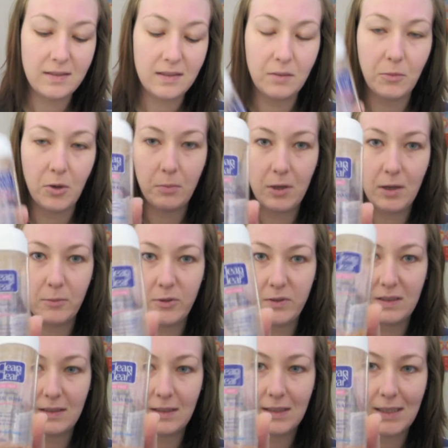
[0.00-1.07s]
At the moment I'm
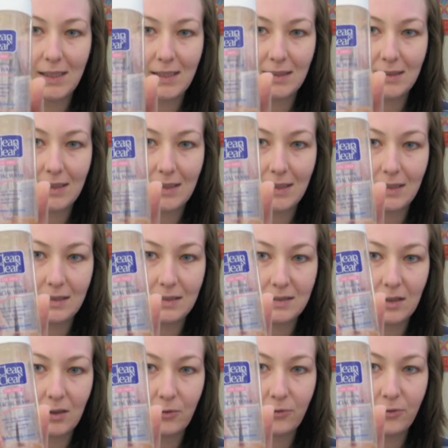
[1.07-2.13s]
using the Clean and Clear
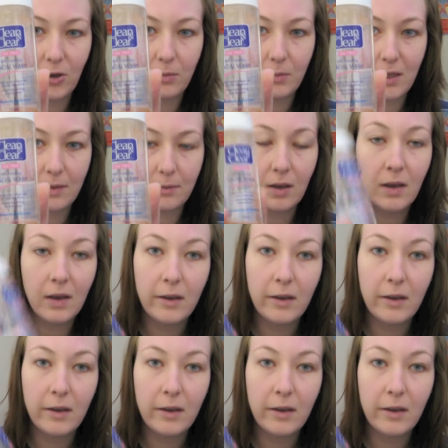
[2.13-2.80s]
Self-Foaming